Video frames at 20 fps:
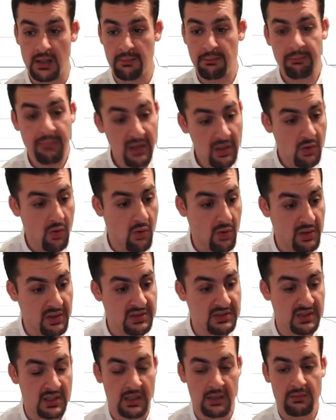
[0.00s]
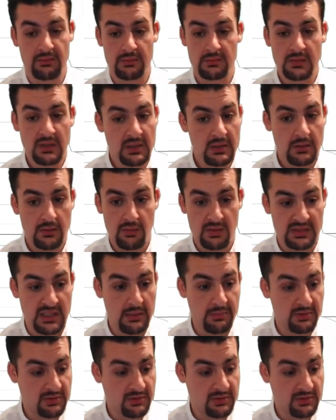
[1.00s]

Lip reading: Bitcoins and was able